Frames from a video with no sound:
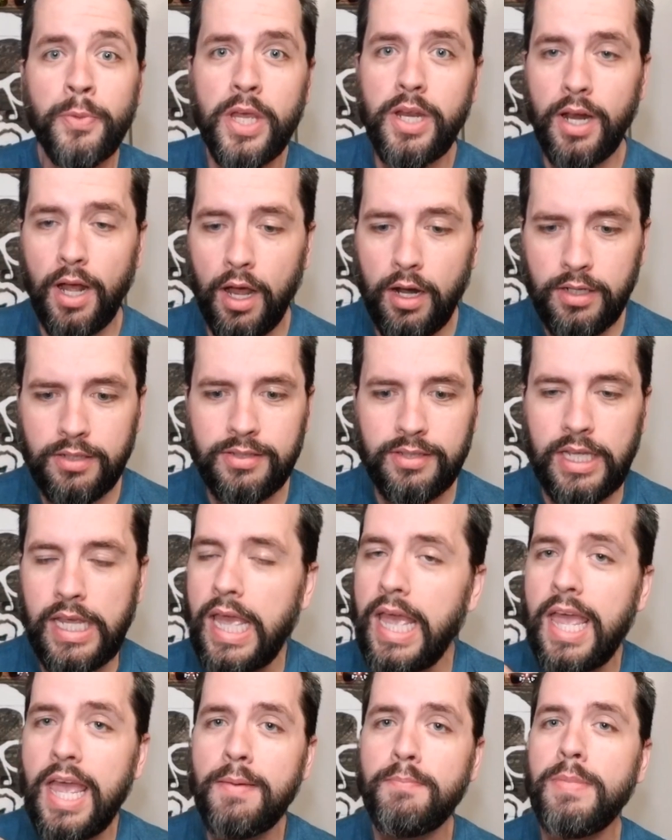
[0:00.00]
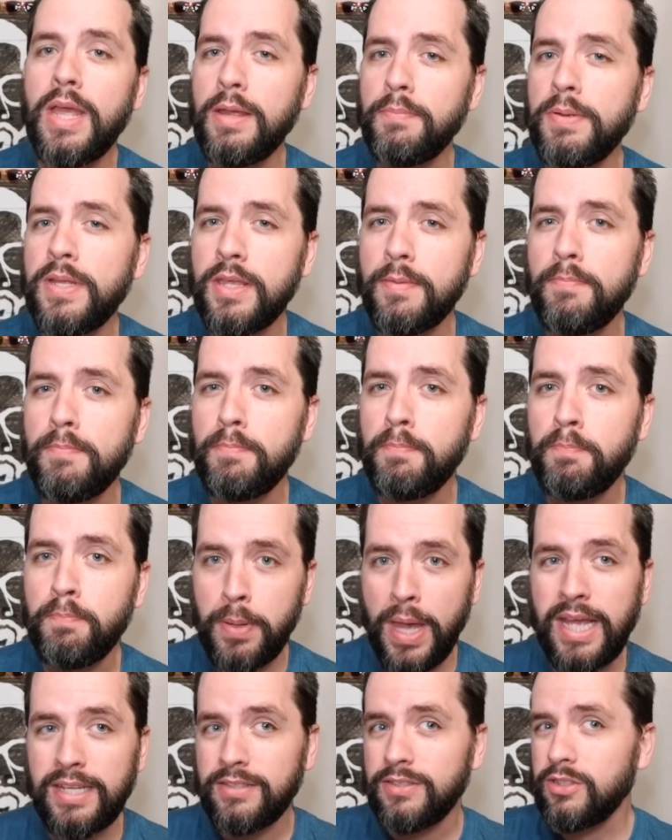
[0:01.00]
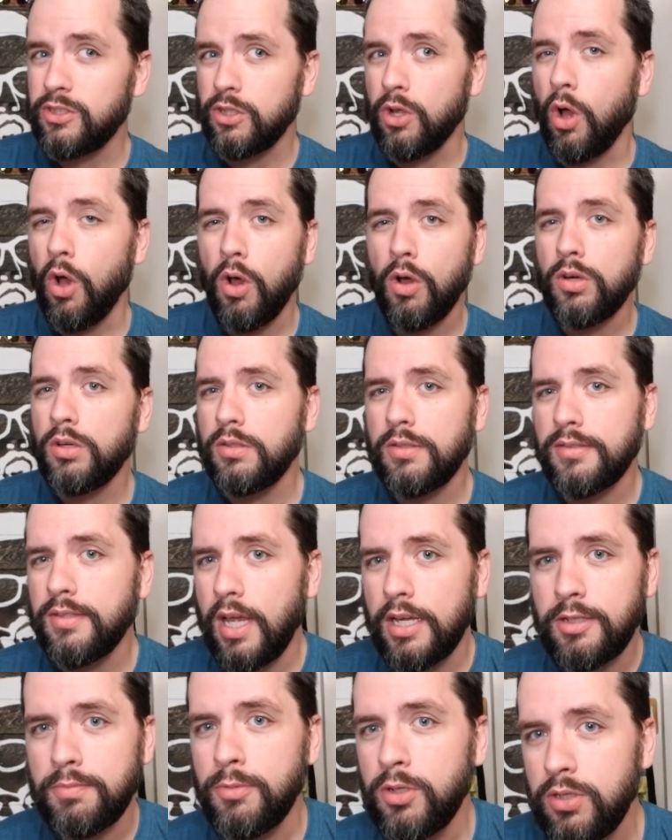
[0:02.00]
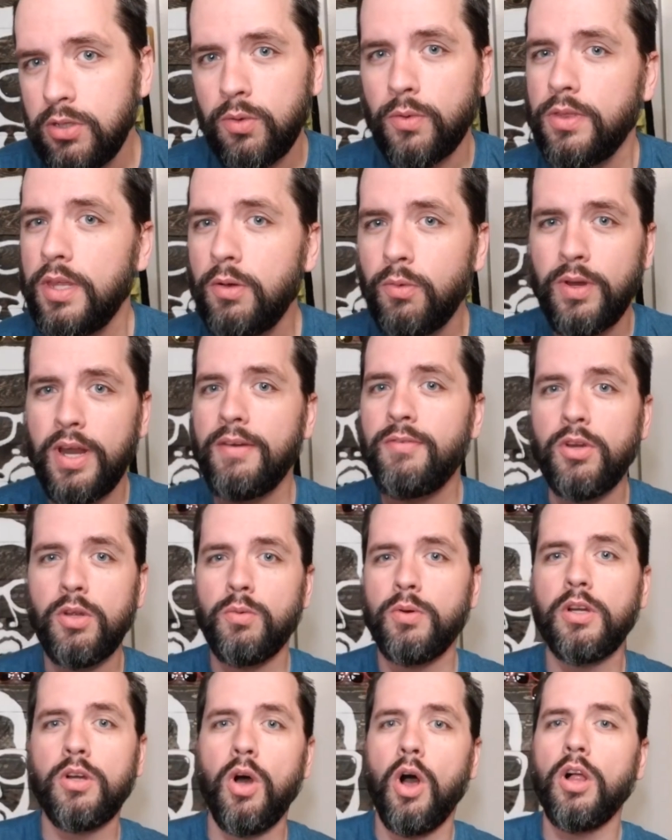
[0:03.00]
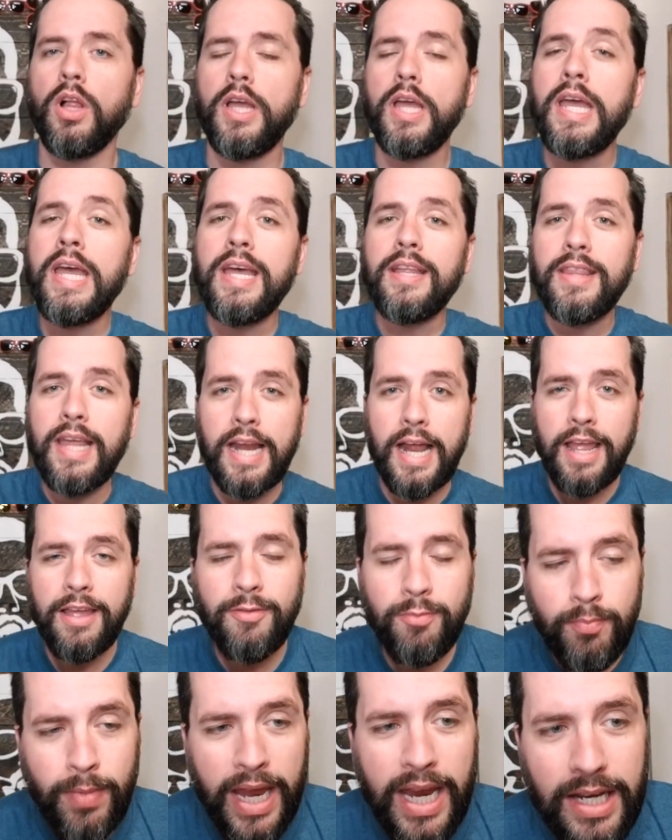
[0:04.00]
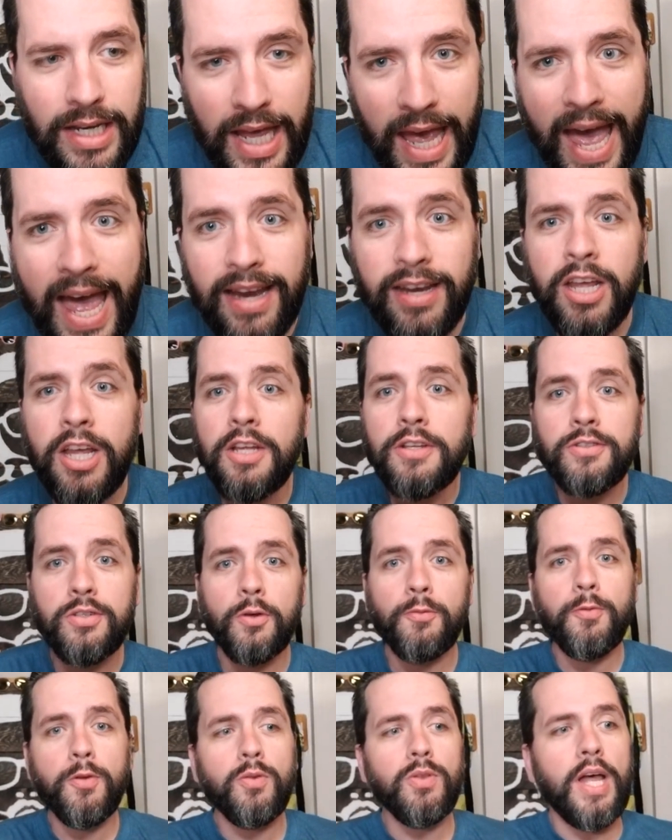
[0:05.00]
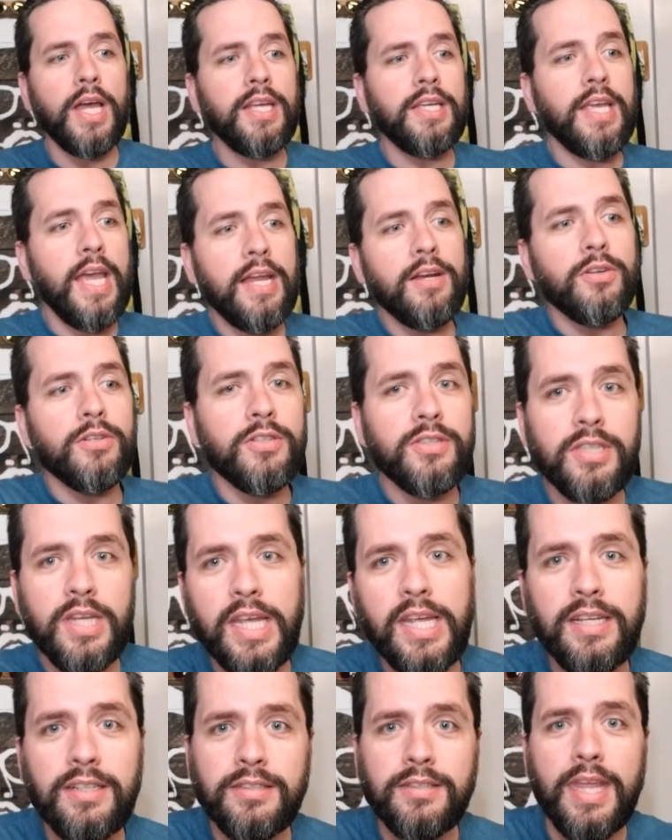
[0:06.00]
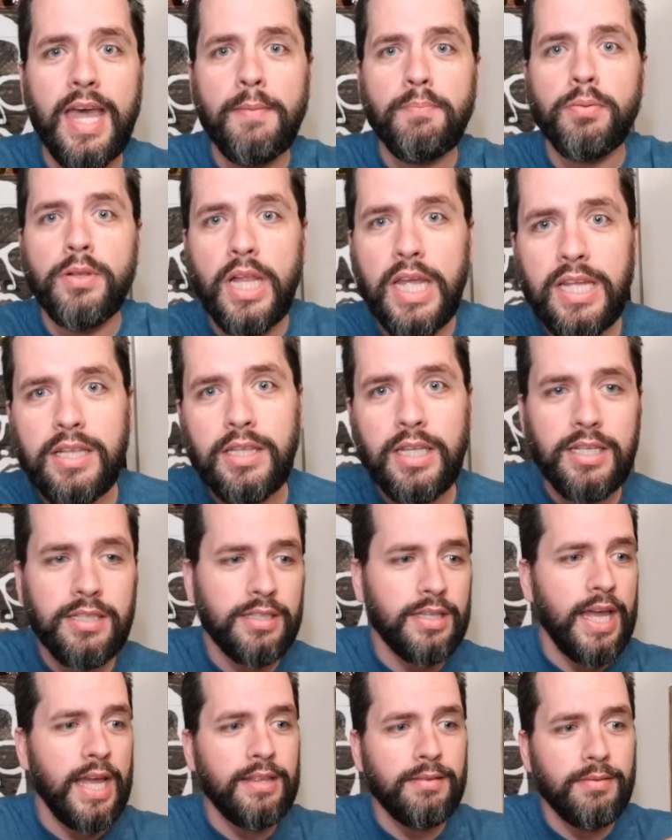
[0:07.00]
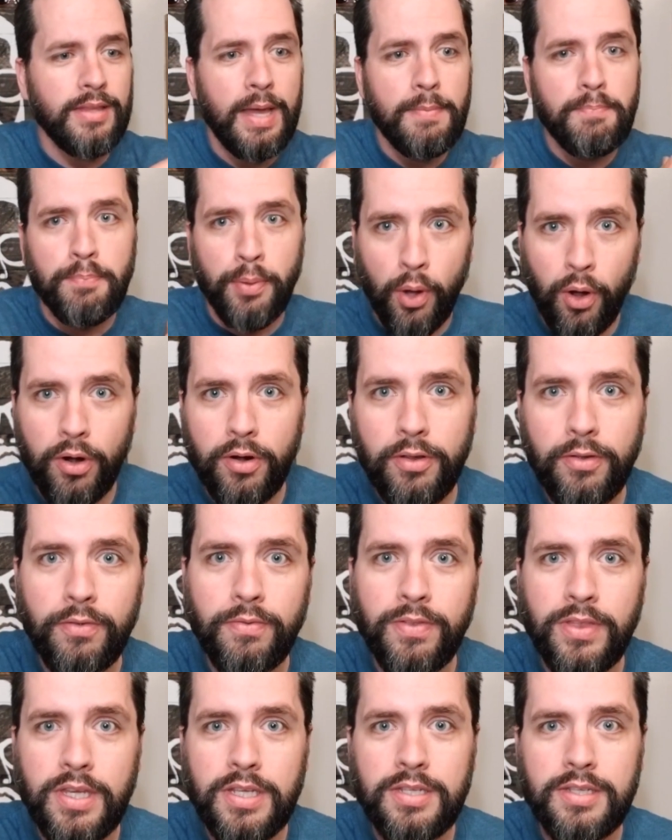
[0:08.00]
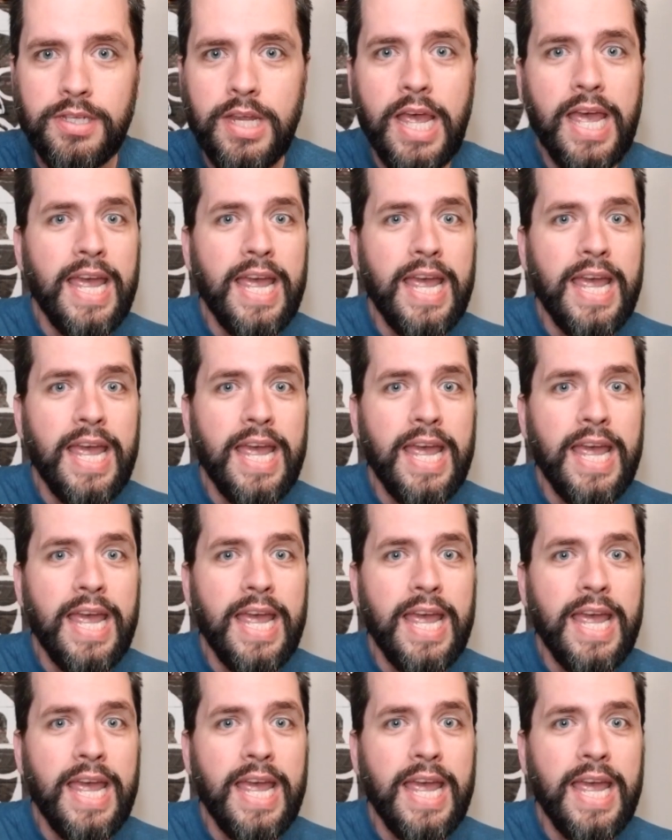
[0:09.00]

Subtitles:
And honestly, it may be the best song/musical thing, whatever you want to call it, that I have made yet. So if you like Gator Sings, that playlist, that part of this,